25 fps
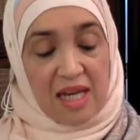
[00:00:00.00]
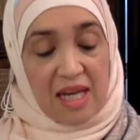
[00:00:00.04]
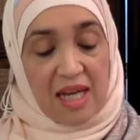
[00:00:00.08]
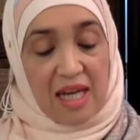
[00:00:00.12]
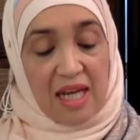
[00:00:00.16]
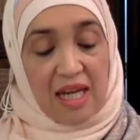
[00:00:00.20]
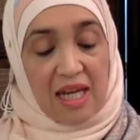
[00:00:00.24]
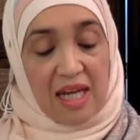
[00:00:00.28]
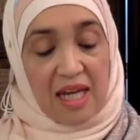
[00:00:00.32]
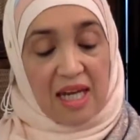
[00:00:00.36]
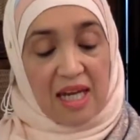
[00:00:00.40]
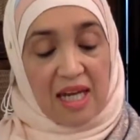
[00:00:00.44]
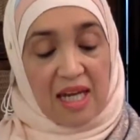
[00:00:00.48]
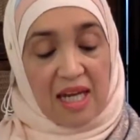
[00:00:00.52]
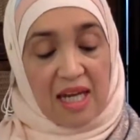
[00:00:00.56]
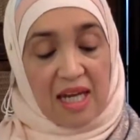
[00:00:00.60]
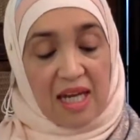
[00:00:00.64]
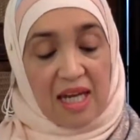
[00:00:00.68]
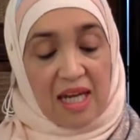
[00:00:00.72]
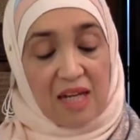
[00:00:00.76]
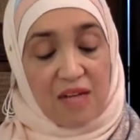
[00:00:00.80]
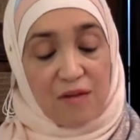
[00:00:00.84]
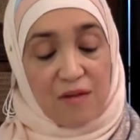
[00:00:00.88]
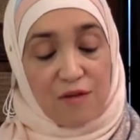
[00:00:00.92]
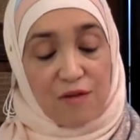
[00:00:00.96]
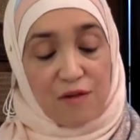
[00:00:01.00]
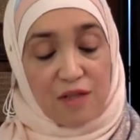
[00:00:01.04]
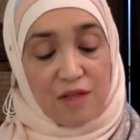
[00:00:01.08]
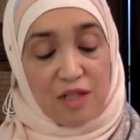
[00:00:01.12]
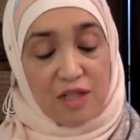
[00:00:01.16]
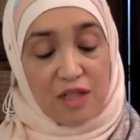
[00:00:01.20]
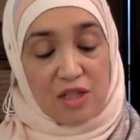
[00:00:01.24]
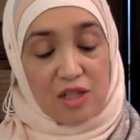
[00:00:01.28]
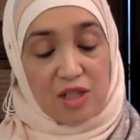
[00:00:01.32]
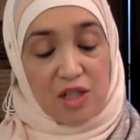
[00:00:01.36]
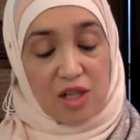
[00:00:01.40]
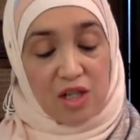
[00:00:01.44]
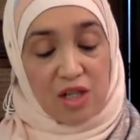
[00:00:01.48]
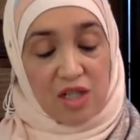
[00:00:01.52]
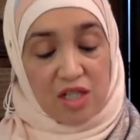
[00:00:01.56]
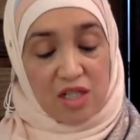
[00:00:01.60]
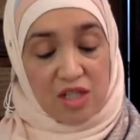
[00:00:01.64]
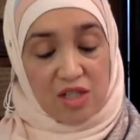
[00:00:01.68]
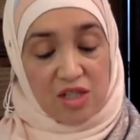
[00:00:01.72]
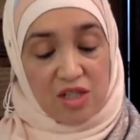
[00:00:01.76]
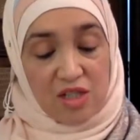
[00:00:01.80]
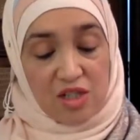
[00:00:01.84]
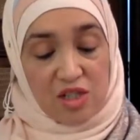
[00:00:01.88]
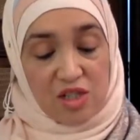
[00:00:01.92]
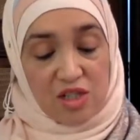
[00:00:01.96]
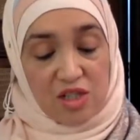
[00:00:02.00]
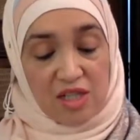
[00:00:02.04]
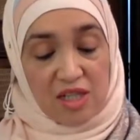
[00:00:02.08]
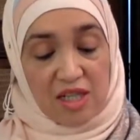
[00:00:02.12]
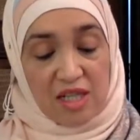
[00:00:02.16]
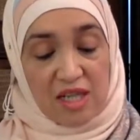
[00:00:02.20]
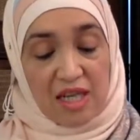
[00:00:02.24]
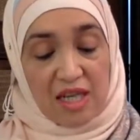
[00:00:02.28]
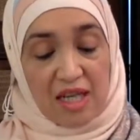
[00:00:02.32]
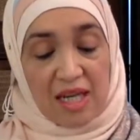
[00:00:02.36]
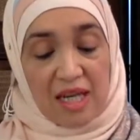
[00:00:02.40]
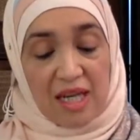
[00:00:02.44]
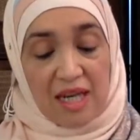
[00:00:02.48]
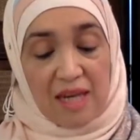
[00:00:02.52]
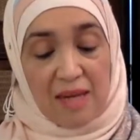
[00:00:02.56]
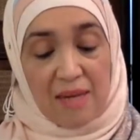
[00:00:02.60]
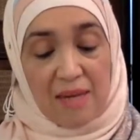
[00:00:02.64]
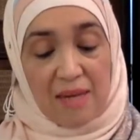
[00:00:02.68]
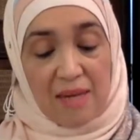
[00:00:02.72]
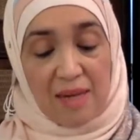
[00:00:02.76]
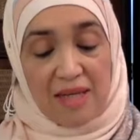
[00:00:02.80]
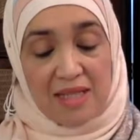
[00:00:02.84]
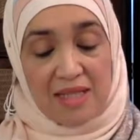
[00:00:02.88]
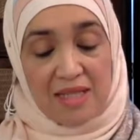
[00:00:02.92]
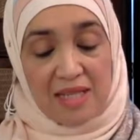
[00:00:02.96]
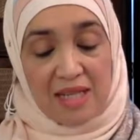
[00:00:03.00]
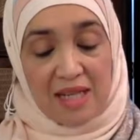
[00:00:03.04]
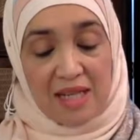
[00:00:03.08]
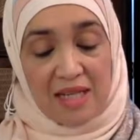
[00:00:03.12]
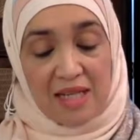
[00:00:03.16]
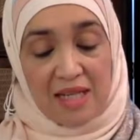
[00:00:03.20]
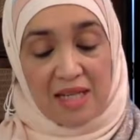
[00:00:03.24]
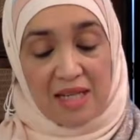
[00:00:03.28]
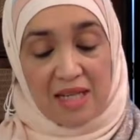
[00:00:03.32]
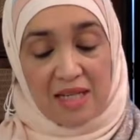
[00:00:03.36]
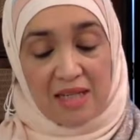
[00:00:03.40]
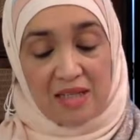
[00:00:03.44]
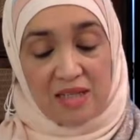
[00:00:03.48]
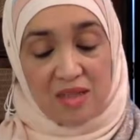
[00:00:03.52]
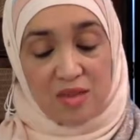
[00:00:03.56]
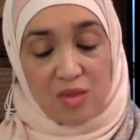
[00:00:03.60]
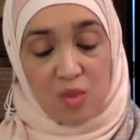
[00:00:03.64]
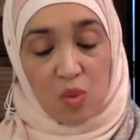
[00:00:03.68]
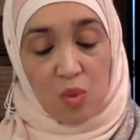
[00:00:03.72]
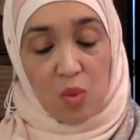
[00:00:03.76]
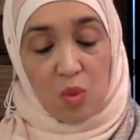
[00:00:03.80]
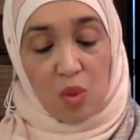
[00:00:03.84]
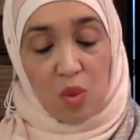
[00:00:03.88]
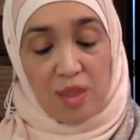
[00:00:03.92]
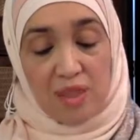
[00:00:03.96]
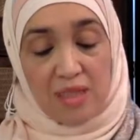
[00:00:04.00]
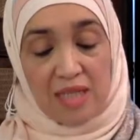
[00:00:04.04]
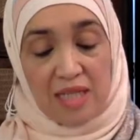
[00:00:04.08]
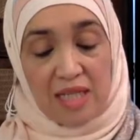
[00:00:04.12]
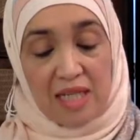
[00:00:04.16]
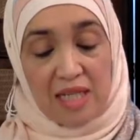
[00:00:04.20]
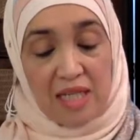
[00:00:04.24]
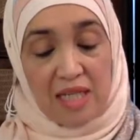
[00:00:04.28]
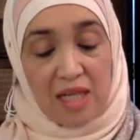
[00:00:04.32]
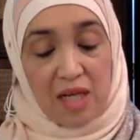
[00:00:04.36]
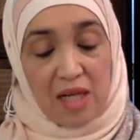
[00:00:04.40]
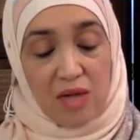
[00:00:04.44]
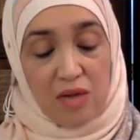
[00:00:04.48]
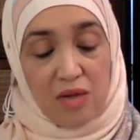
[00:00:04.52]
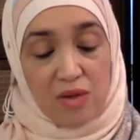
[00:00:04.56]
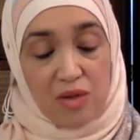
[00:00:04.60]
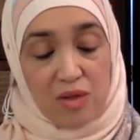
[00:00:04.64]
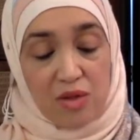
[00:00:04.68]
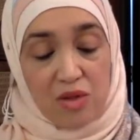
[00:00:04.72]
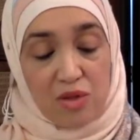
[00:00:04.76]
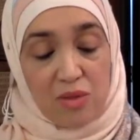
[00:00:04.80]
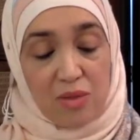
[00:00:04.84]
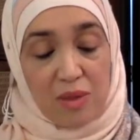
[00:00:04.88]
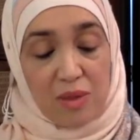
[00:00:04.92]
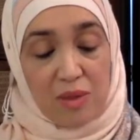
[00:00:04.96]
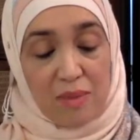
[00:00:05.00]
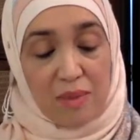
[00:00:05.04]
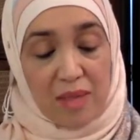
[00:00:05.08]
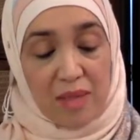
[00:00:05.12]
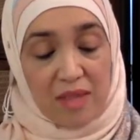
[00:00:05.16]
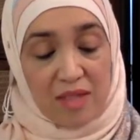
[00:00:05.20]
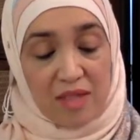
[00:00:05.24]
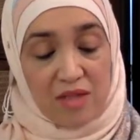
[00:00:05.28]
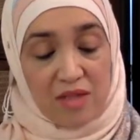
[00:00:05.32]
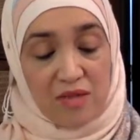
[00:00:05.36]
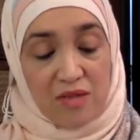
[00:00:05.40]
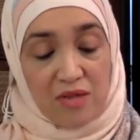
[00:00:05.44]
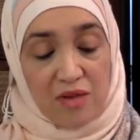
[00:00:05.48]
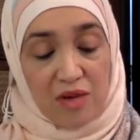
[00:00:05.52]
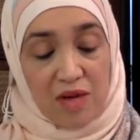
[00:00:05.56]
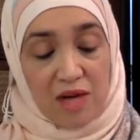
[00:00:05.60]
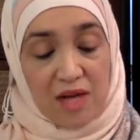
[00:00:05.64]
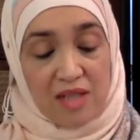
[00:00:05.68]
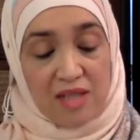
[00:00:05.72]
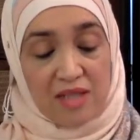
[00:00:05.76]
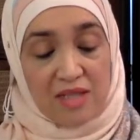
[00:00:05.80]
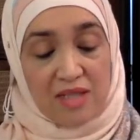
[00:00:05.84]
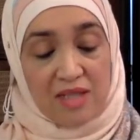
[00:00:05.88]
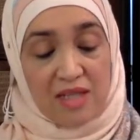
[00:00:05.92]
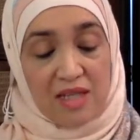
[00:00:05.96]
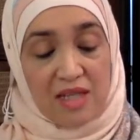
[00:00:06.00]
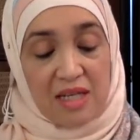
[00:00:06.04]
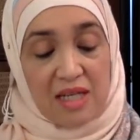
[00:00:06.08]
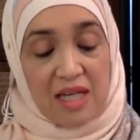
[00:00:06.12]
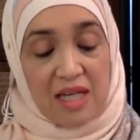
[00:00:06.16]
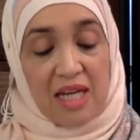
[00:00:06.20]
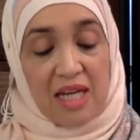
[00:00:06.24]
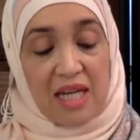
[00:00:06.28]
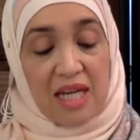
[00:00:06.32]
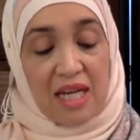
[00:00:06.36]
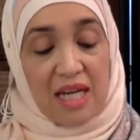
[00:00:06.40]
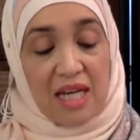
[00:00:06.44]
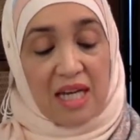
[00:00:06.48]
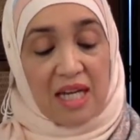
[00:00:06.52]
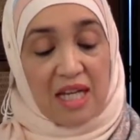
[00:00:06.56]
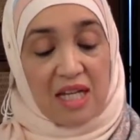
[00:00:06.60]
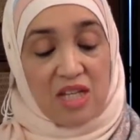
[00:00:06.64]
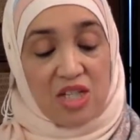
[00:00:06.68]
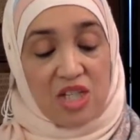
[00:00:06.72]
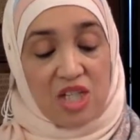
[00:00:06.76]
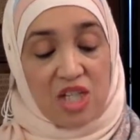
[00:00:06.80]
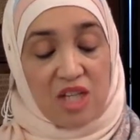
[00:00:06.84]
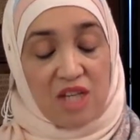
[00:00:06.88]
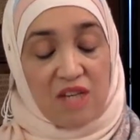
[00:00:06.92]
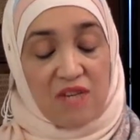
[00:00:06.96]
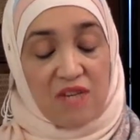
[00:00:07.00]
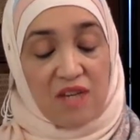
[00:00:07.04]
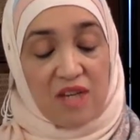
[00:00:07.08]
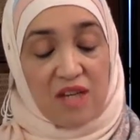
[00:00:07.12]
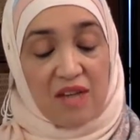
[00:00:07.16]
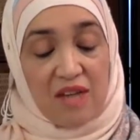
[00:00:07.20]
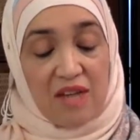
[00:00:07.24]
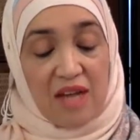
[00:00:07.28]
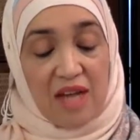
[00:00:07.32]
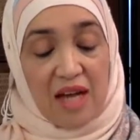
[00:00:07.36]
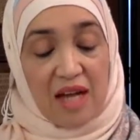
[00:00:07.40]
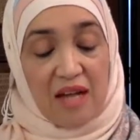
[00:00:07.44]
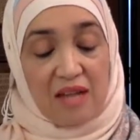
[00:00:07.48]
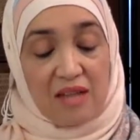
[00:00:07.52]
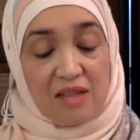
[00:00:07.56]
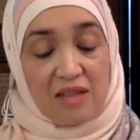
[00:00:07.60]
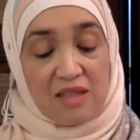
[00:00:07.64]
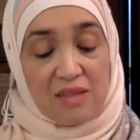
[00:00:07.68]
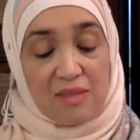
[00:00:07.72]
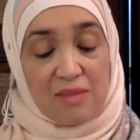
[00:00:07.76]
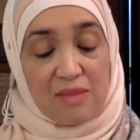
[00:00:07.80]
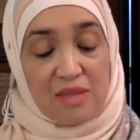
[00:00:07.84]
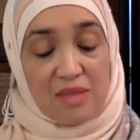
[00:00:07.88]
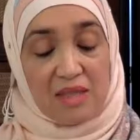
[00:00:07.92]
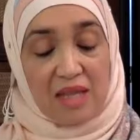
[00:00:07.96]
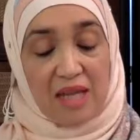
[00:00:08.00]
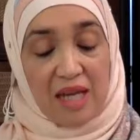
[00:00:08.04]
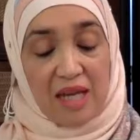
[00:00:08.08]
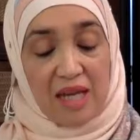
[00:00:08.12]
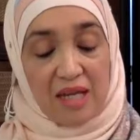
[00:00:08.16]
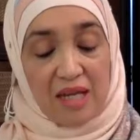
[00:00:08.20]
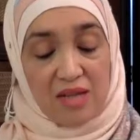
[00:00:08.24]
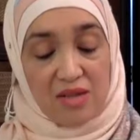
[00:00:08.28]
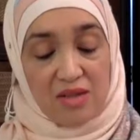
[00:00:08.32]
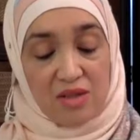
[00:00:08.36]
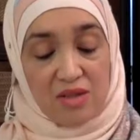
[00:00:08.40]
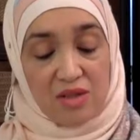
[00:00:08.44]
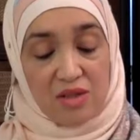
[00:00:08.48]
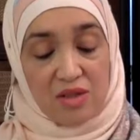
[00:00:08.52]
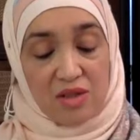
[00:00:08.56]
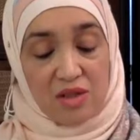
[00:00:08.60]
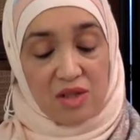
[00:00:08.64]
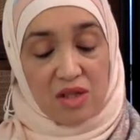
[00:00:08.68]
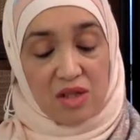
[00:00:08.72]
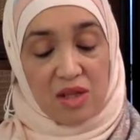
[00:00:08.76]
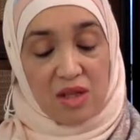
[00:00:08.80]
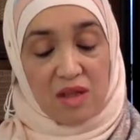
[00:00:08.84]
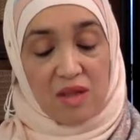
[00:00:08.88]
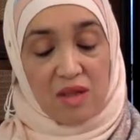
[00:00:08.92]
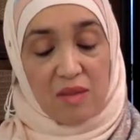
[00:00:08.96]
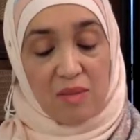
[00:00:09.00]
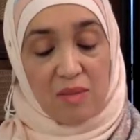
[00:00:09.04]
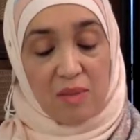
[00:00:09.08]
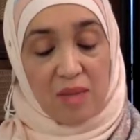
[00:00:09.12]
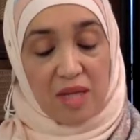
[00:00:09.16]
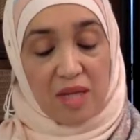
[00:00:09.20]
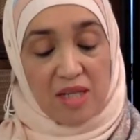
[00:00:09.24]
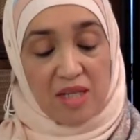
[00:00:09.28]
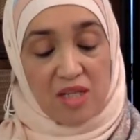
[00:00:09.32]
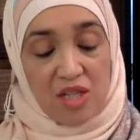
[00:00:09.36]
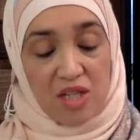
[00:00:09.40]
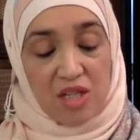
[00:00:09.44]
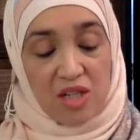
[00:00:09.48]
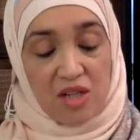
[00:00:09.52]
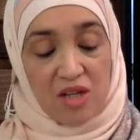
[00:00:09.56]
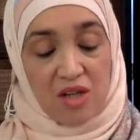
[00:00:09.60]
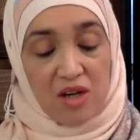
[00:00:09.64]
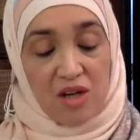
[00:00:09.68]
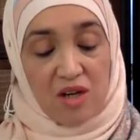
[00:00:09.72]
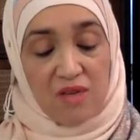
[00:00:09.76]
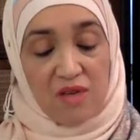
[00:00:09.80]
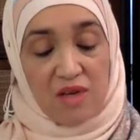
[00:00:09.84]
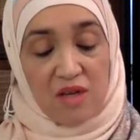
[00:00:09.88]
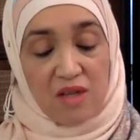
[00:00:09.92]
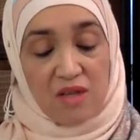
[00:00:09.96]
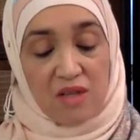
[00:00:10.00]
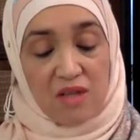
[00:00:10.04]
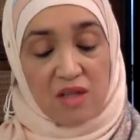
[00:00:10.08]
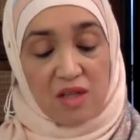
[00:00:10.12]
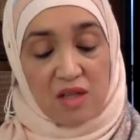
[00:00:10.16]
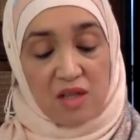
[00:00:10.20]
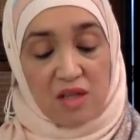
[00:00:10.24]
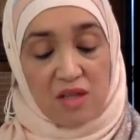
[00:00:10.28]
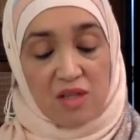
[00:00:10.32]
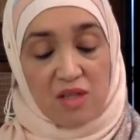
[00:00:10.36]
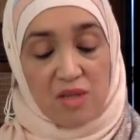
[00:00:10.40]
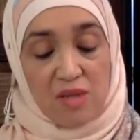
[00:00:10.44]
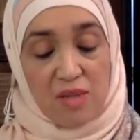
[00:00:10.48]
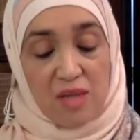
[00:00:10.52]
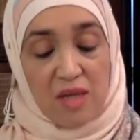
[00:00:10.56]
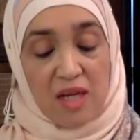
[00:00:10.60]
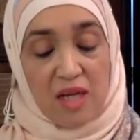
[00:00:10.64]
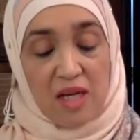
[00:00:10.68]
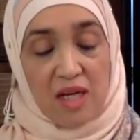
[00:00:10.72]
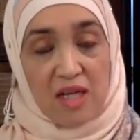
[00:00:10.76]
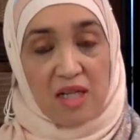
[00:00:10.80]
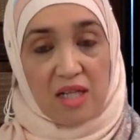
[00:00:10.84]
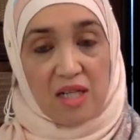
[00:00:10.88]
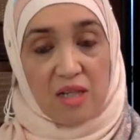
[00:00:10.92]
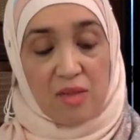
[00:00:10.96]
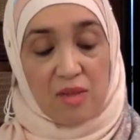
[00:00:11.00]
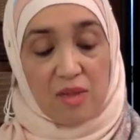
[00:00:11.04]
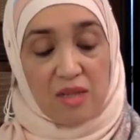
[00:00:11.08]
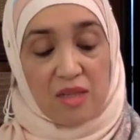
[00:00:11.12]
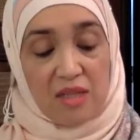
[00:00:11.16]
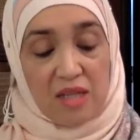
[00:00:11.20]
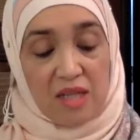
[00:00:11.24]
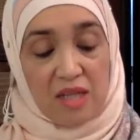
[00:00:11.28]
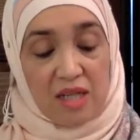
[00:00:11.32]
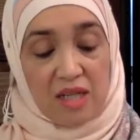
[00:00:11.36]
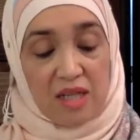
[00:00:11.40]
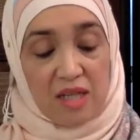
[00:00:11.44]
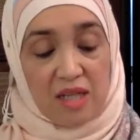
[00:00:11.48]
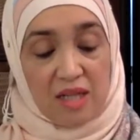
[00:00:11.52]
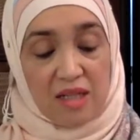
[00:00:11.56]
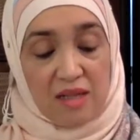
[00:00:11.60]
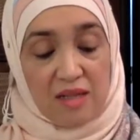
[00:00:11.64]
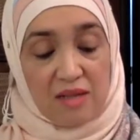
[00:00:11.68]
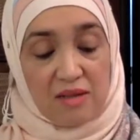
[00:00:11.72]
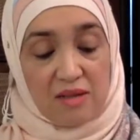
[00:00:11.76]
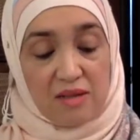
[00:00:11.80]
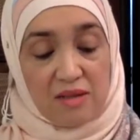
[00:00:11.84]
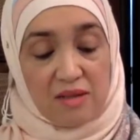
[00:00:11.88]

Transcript: In His infinite knowledge, He may send us what He knows to be better for us in achieving the ultimate end, the pleasure of Allah subhanahu wa ta'ala.